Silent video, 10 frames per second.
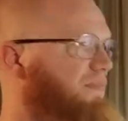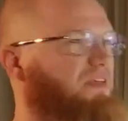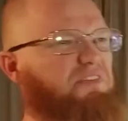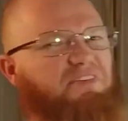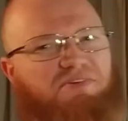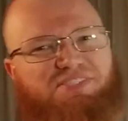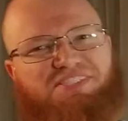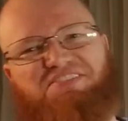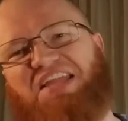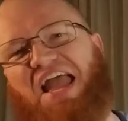you know,
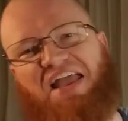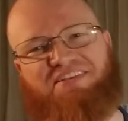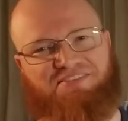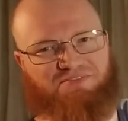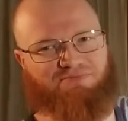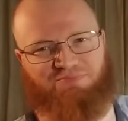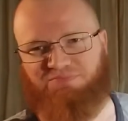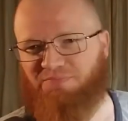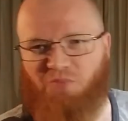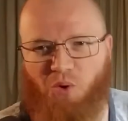stacks of
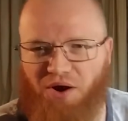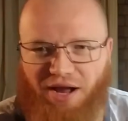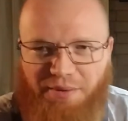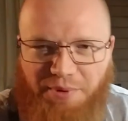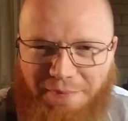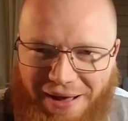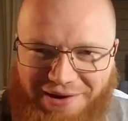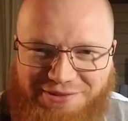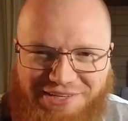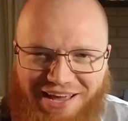Warhammer
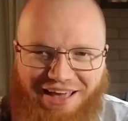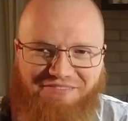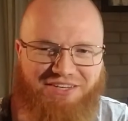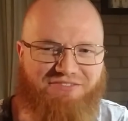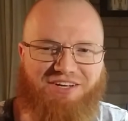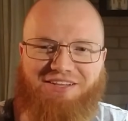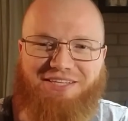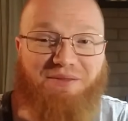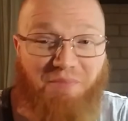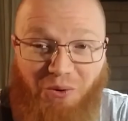models I haven't even
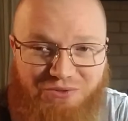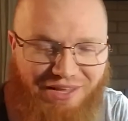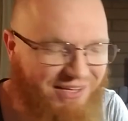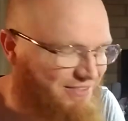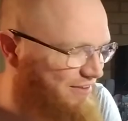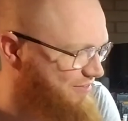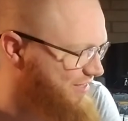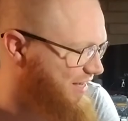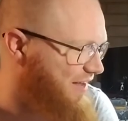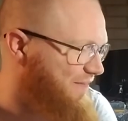cleaned the molding lines off of
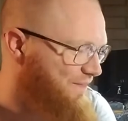yet.